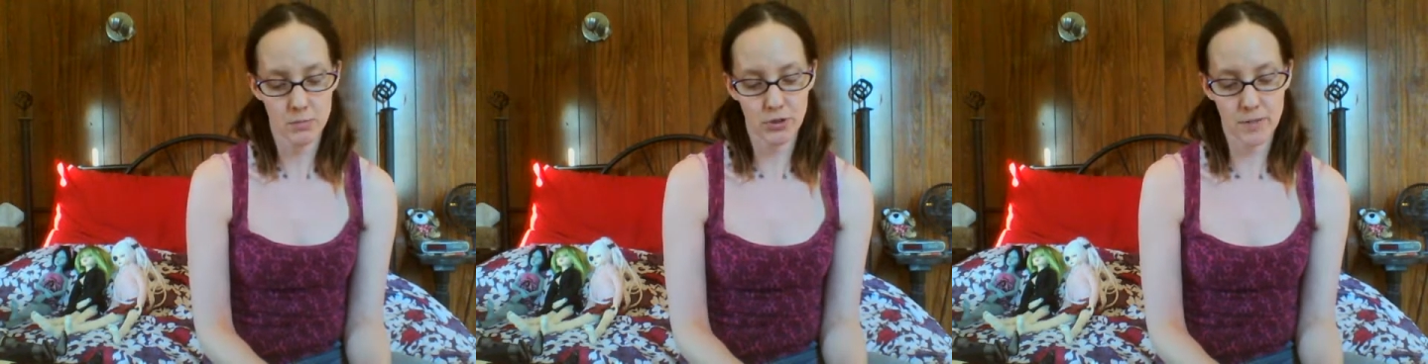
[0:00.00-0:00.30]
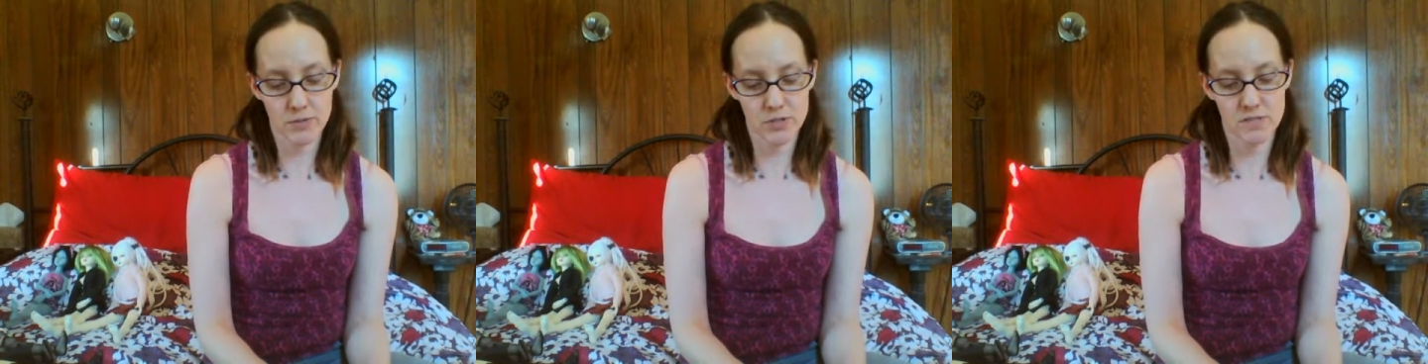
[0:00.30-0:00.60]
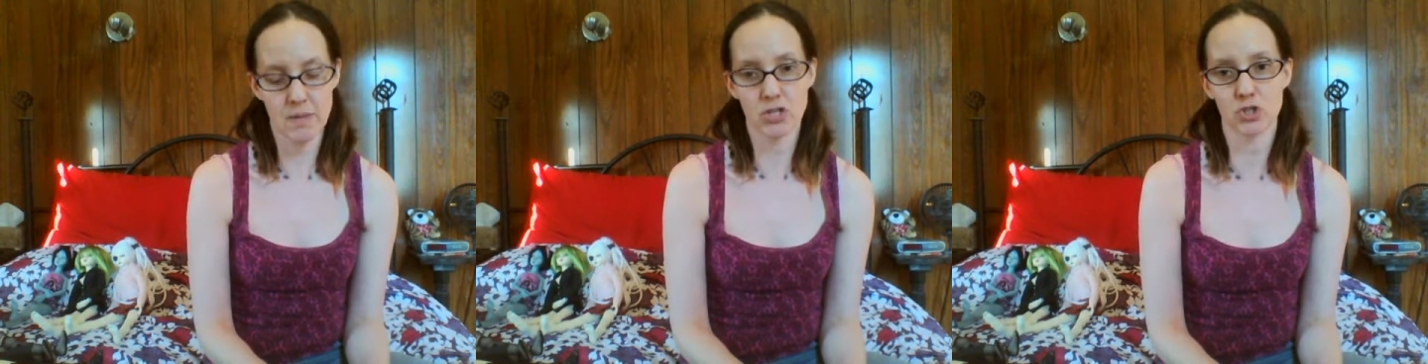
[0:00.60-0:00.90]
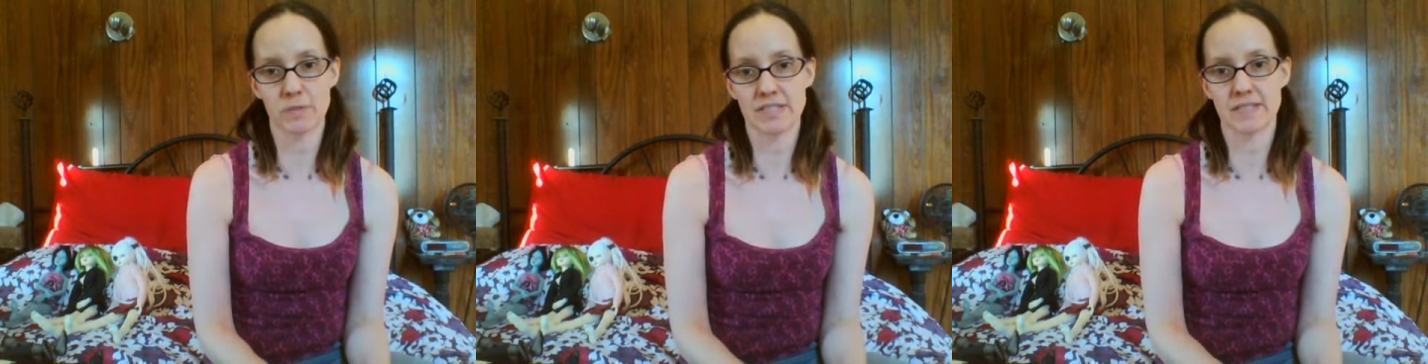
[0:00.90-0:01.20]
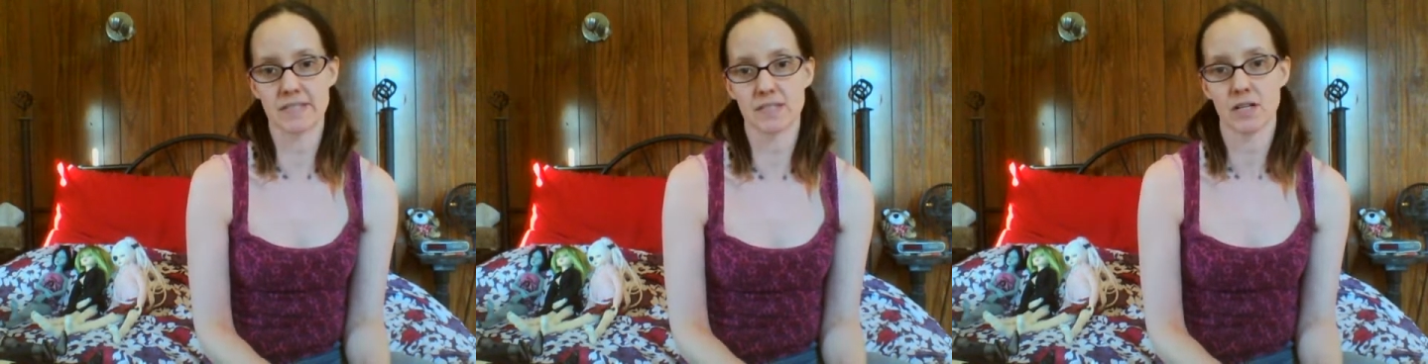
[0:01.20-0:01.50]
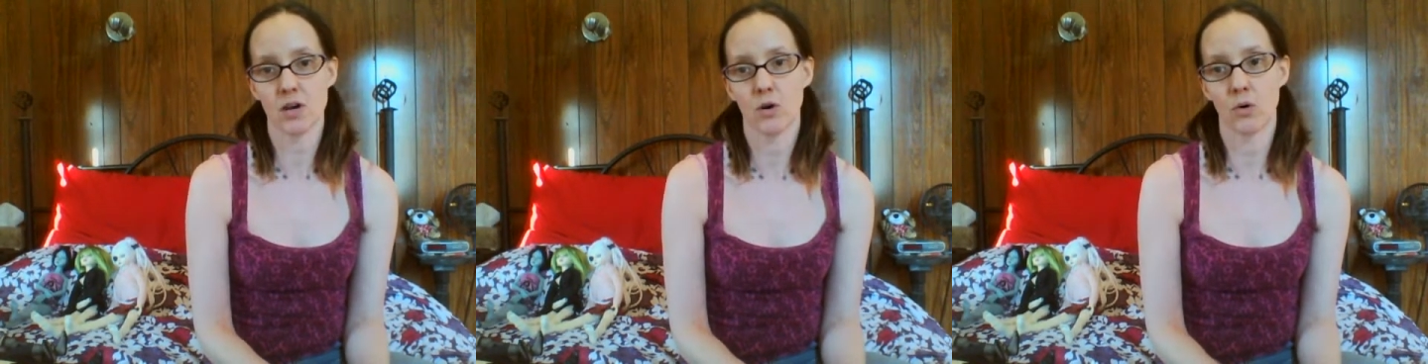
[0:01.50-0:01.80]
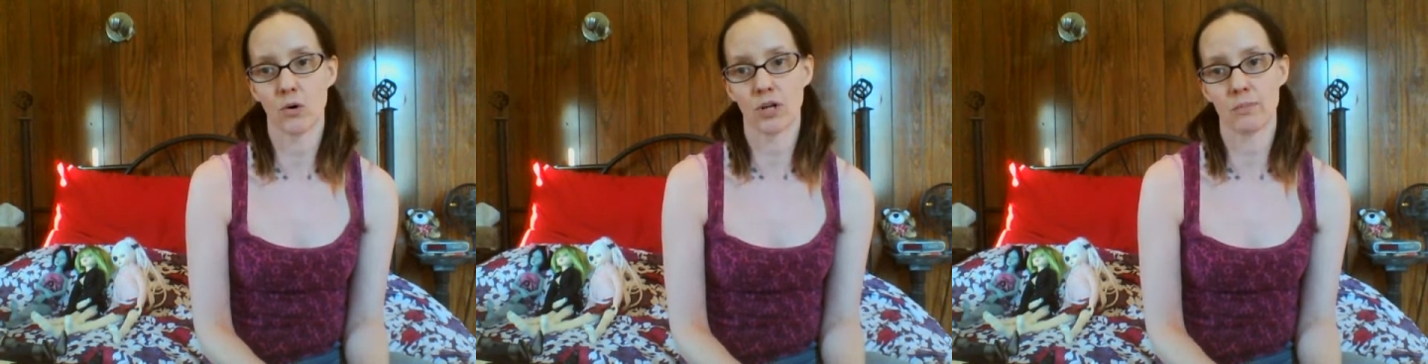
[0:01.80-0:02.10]
put up those measurements
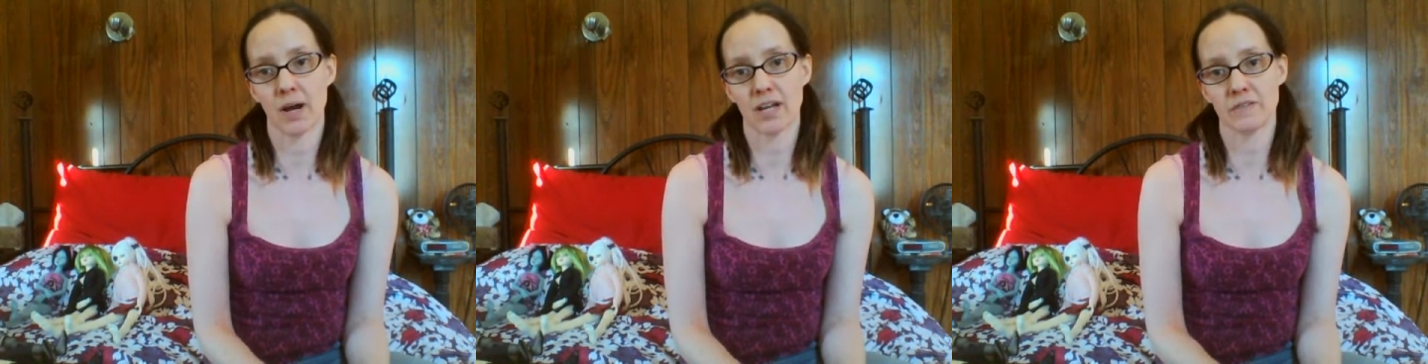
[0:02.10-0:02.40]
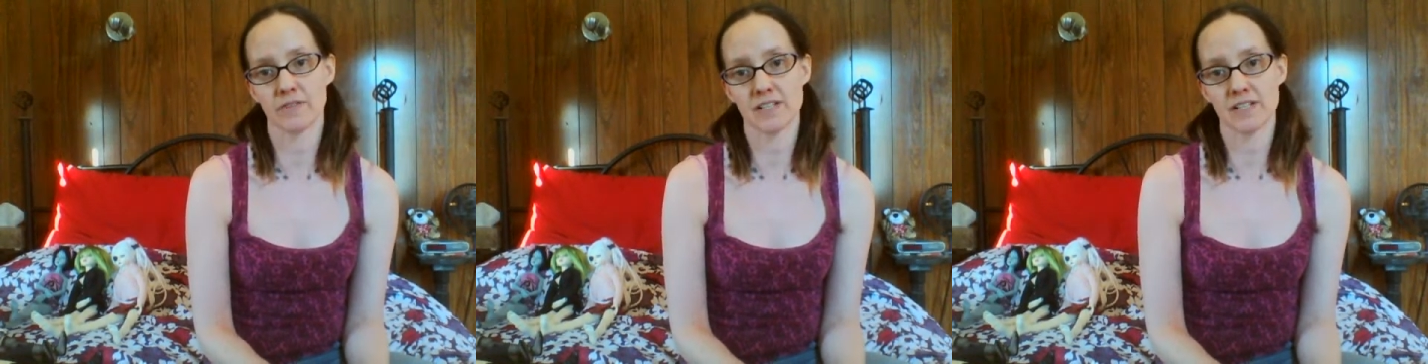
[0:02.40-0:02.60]
on my